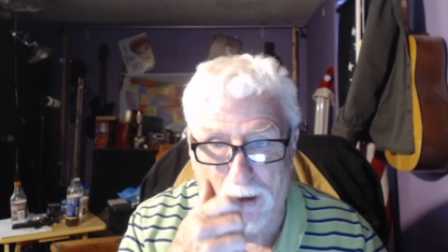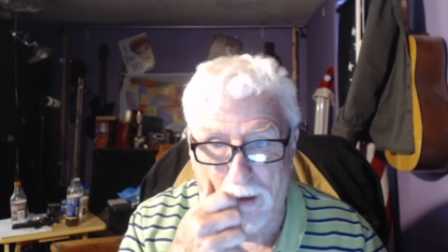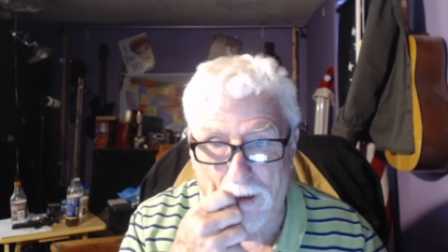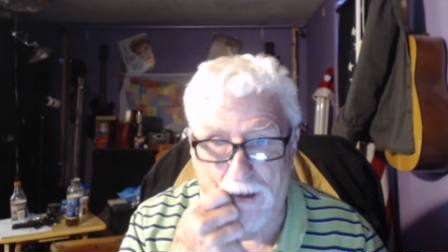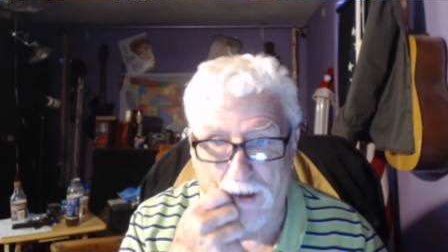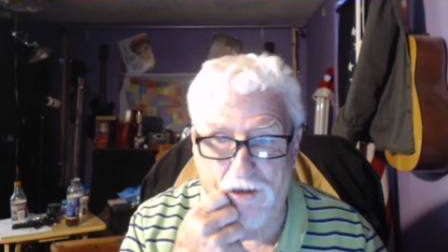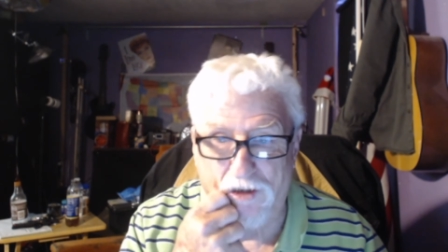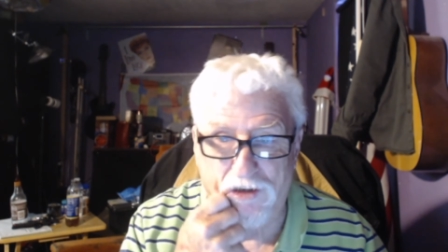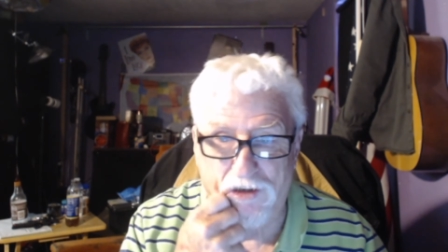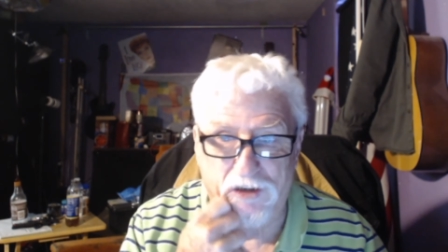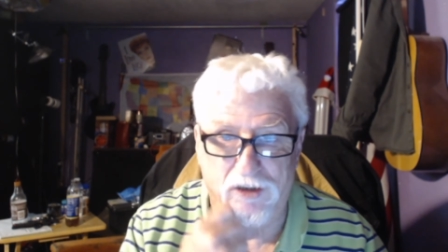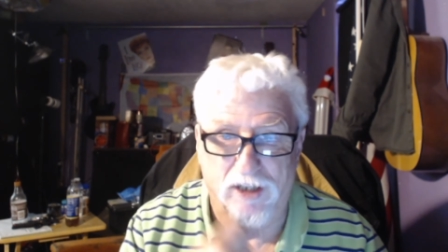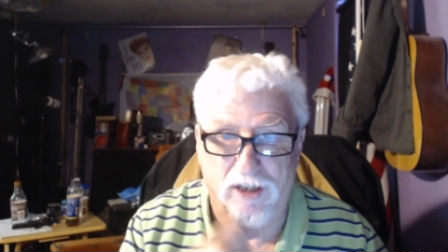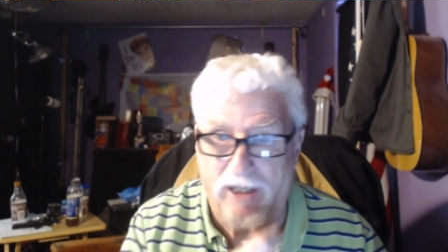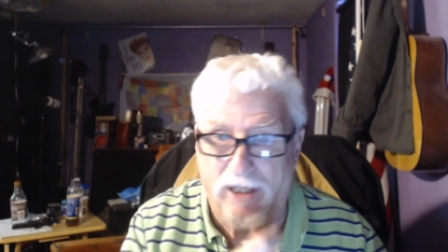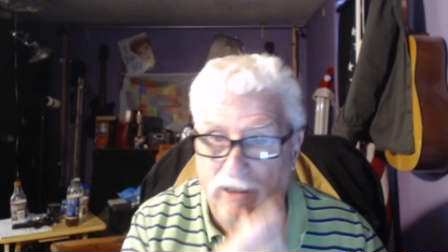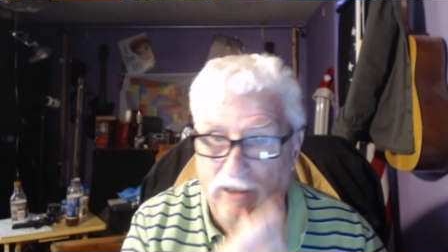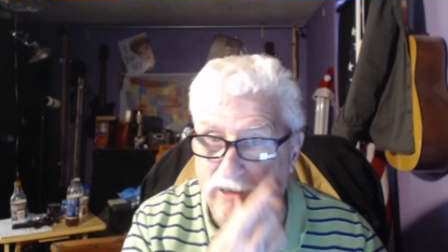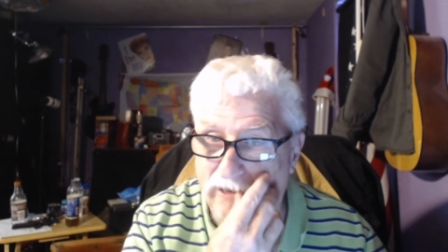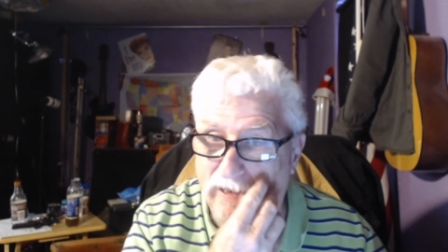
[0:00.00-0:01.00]
because
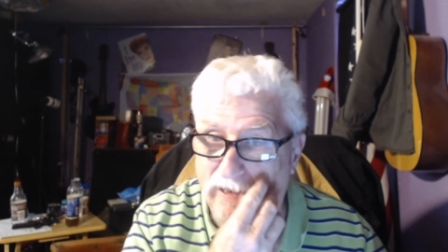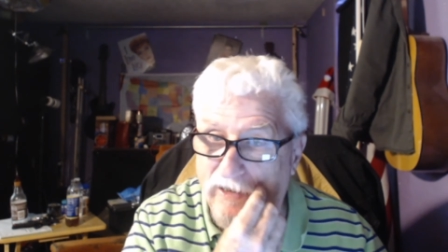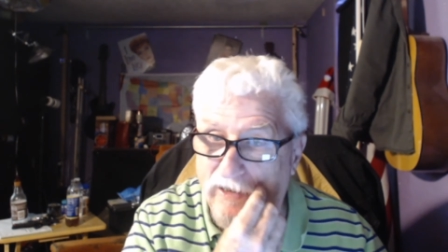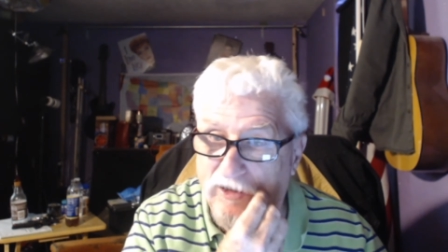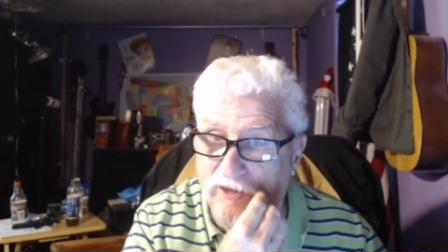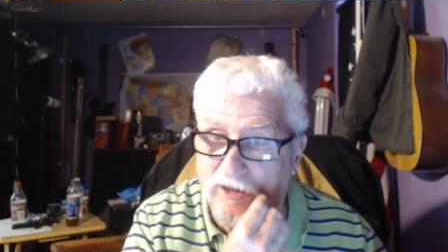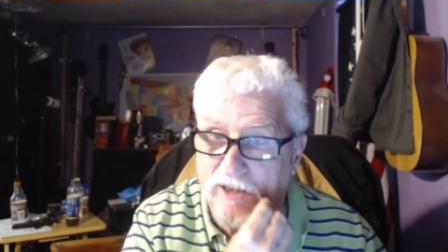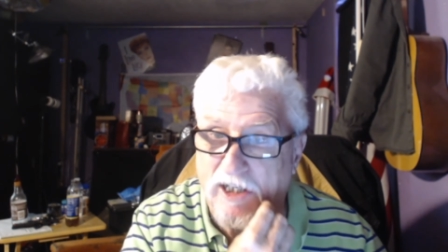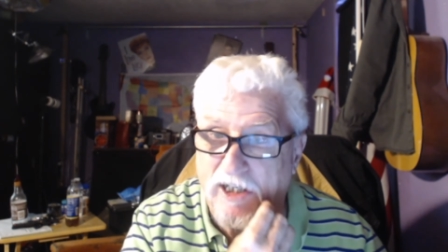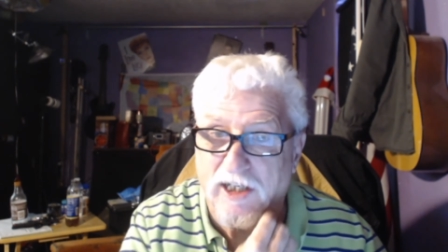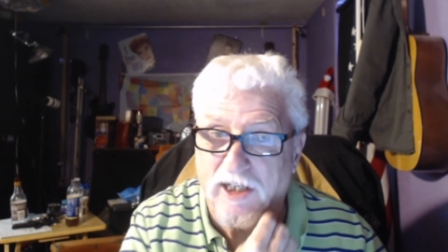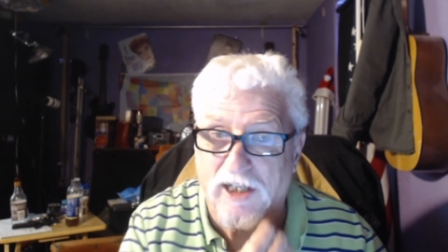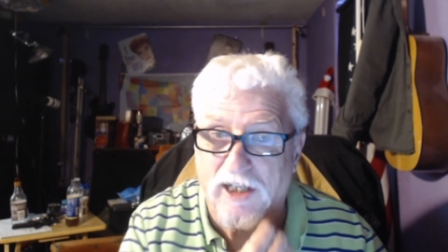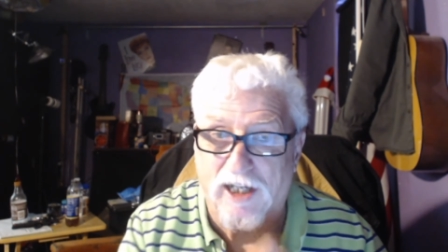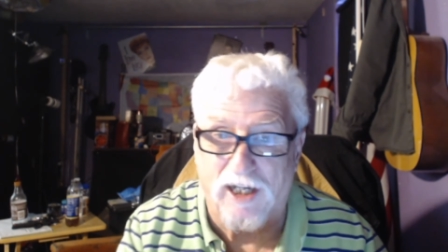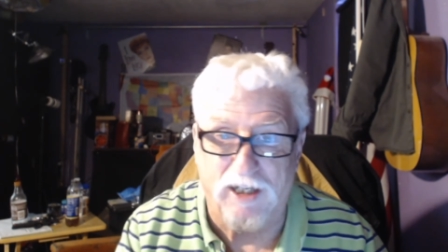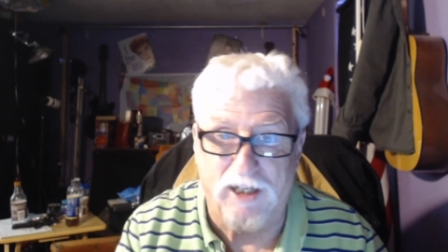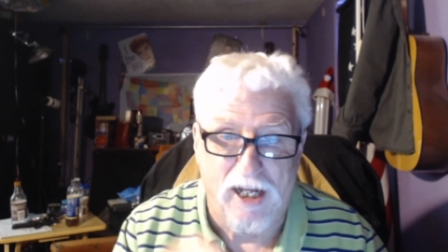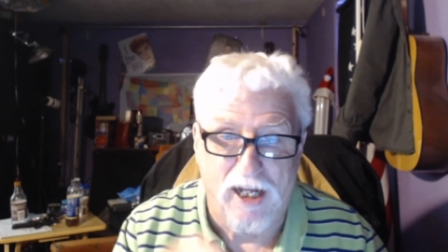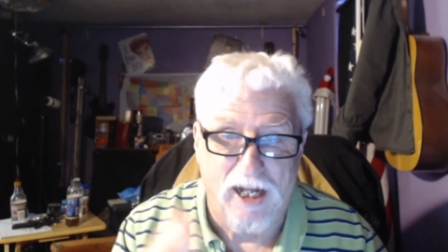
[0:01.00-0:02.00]
they they sent
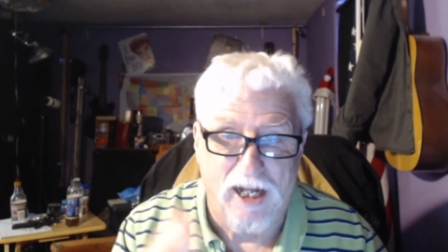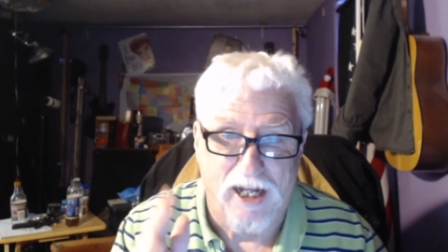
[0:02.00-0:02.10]
they